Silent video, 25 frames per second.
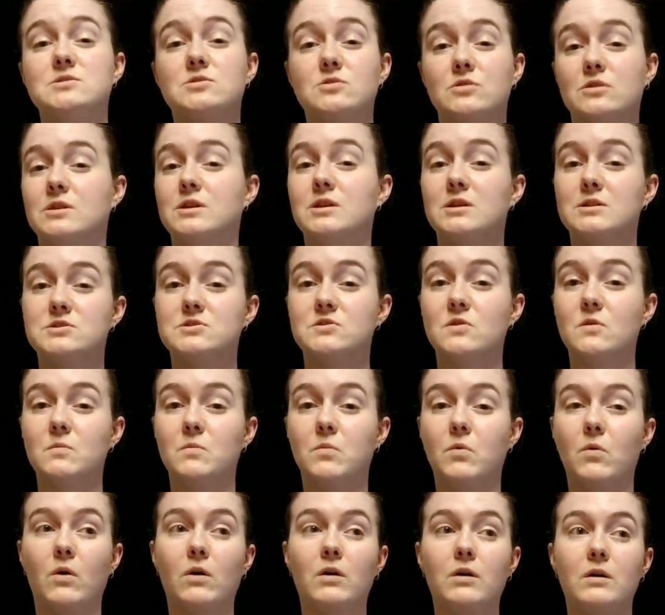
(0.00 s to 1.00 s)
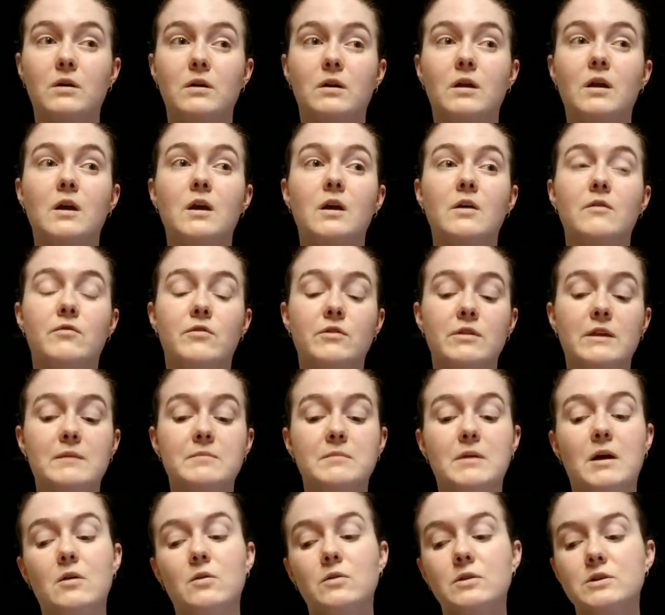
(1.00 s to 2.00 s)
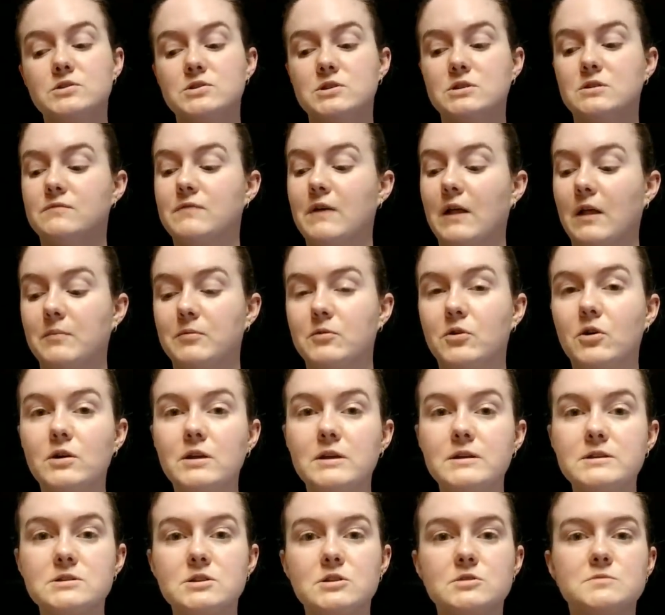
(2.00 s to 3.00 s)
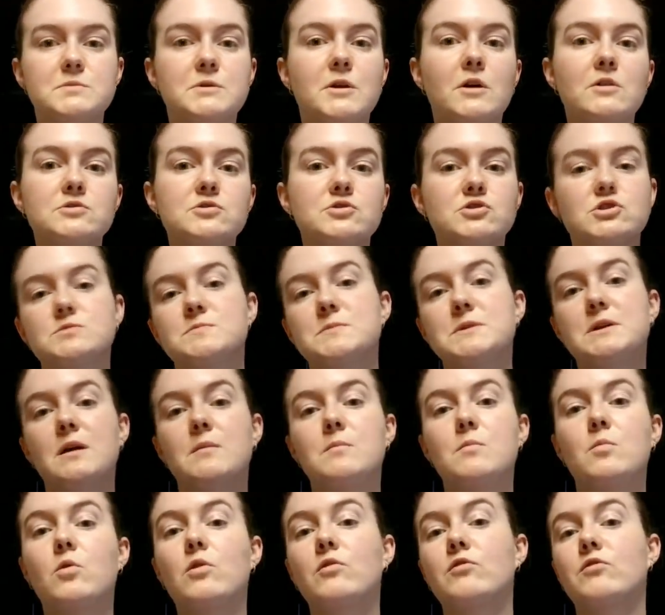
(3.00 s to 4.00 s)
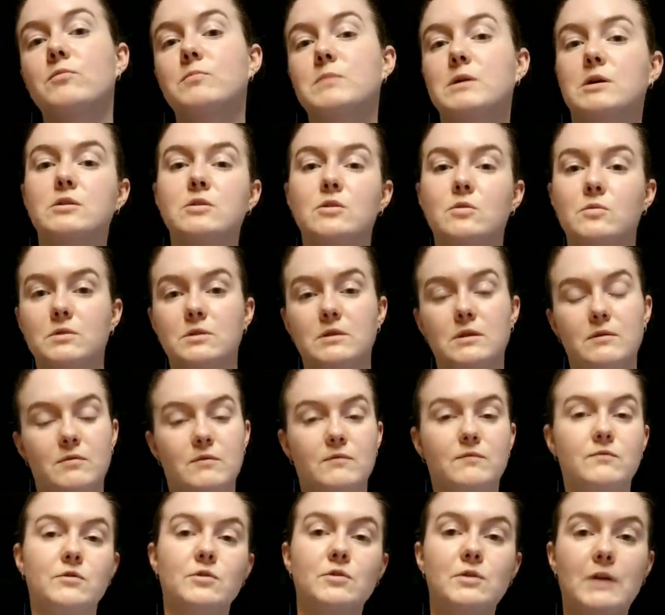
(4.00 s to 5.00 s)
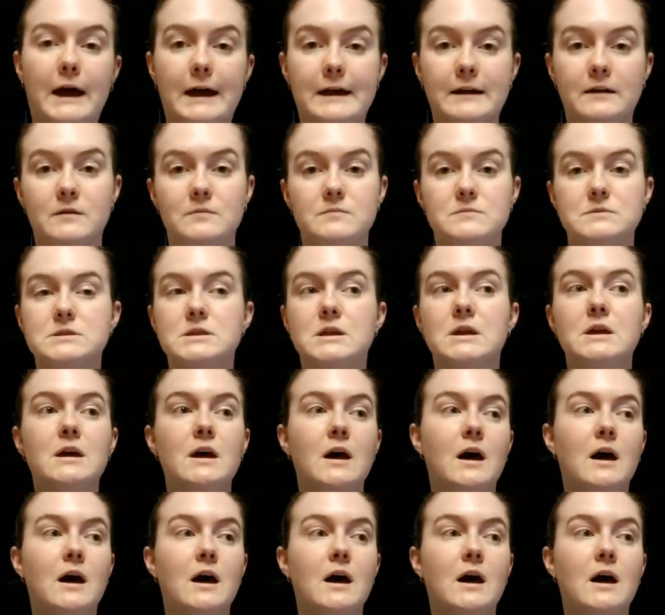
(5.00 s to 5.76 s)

Cooking is so important for them, not only to develop cooking skills, but also just become more familiar with different food items,